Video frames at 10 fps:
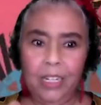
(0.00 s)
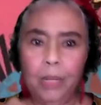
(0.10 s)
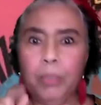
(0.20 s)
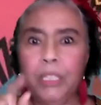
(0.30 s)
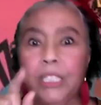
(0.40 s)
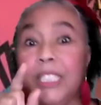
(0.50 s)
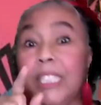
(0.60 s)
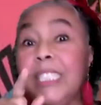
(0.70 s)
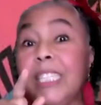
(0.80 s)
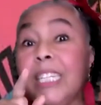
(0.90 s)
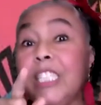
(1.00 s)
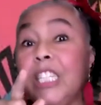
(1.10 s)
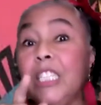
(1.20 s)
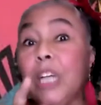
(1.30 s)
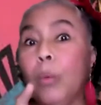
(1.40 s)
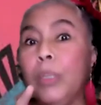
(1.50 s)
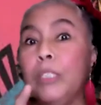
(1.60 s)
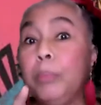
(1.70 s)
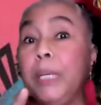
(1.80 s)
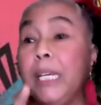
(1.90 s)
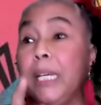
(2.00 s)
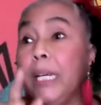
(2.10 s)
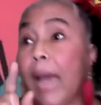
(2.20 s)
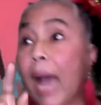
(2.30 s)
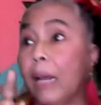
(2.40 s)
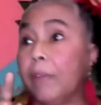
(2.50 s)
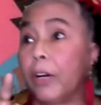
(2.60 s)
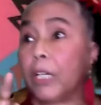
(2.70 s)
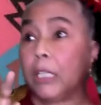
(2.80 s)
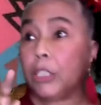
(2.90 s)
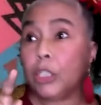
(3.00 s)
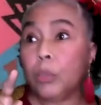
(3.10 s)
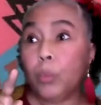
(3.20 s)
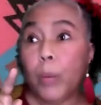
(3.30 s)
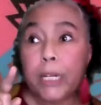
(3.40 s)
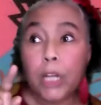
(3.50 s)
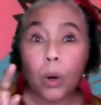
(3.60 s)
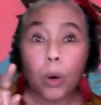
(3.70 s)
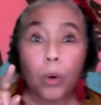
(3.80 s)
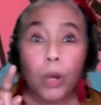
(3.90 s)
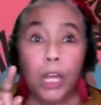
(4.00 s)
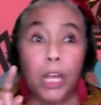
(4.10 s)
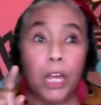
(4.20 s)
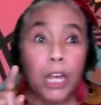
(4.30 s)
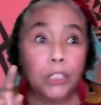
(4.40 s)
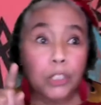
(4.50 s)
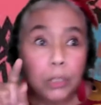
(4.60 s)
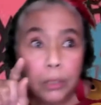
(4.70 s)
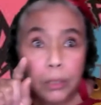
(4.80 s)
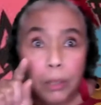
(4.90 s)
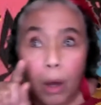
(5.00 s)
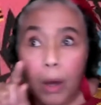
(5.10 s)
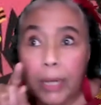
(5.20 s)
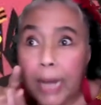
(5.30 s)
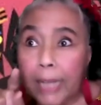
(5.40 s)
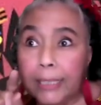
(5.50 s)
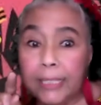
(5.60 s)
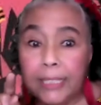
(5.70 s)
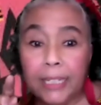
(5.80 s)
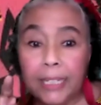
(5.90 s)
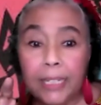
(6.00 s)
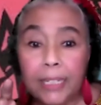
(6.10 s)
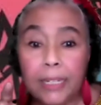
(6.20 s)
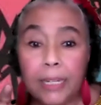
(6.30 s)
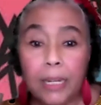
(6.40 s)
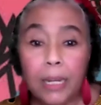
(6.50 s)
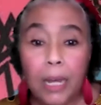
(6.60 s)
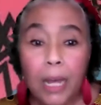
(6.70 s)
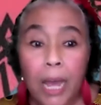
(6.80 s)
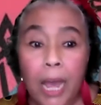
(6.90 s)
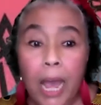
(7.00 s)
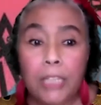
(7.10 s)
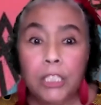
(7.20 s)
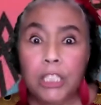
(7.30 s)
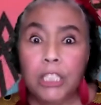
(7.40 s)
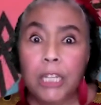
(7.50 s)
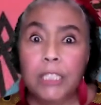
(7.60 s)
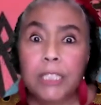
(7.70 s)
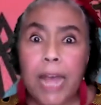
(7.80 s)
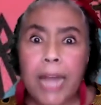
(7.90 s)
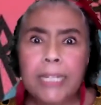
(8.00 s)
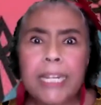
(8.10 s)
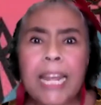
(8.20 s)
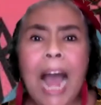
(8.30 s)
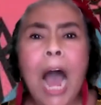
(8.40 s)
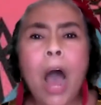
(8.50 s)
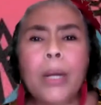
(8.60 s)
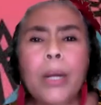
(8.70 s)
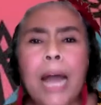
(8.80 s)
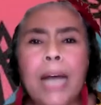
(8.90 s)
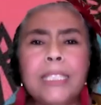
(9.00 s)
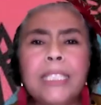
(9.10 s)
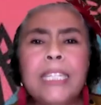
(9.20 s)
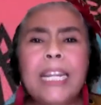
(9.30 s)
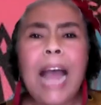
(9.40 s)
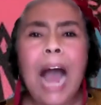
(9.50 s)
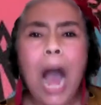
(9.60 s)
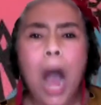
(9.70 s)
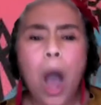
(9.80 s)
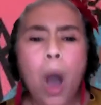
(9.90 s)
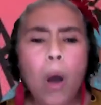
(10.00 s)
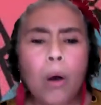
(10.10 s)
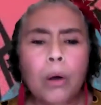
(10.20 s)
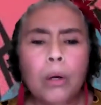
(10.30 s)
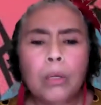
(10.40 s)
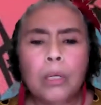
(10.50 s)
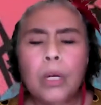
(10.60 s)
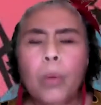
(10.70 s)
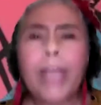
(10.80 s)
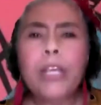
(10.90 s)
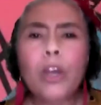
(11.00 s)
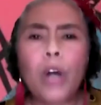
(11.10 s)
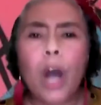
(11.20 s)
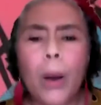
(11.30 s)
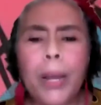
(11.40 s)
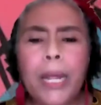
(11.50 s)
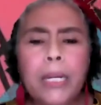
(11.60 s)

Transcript: But Sister Cheetah was peeking out of her kitchen window, and she saw Anansi. And she said, Ni hao, Nancy, ni hao. Where you going?